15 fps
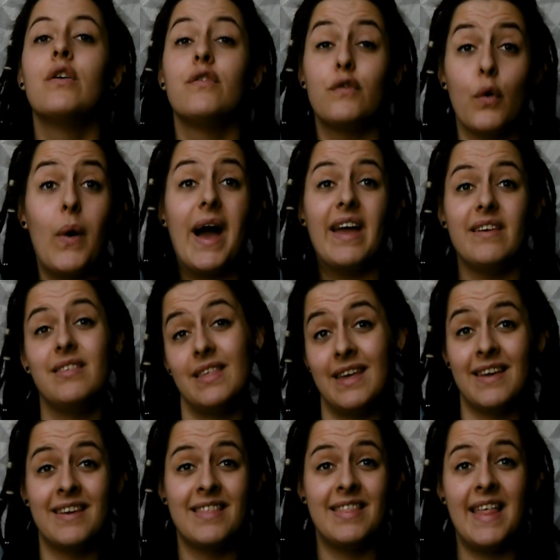So I
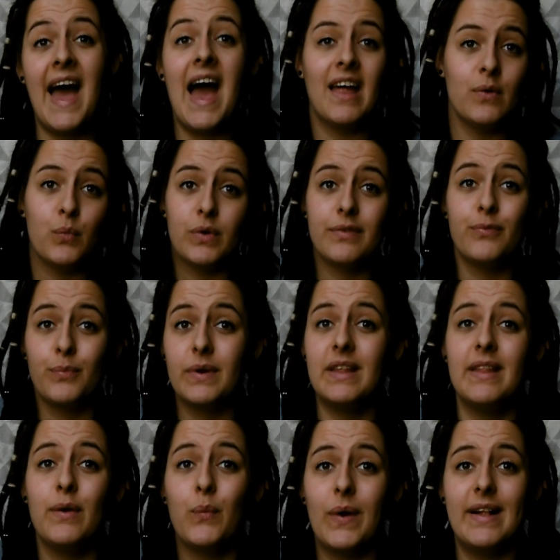think that was
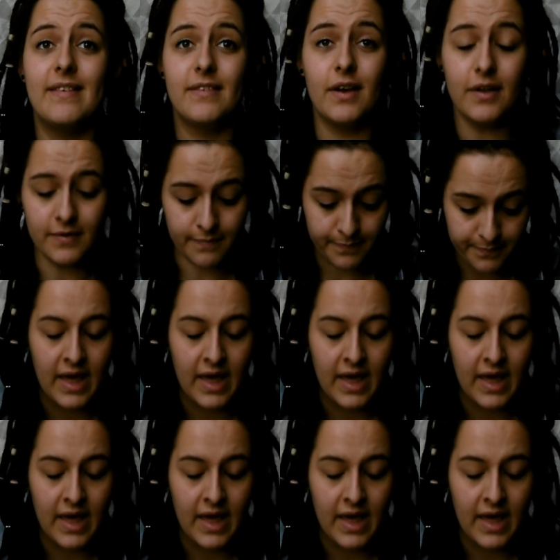really well done.